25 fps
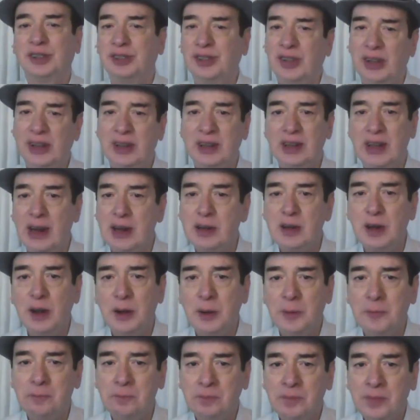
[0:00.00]
saying that
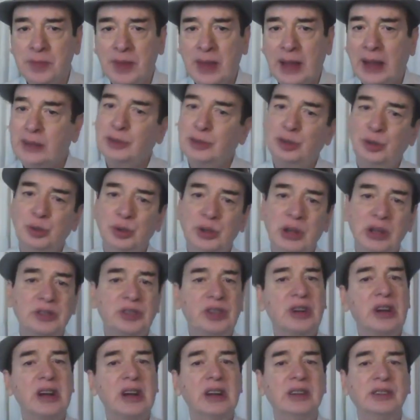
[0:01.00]
as soon as the
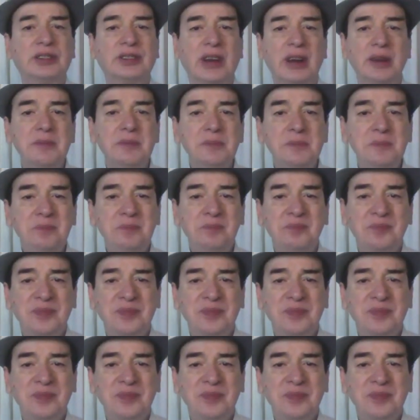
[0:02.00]
rains come,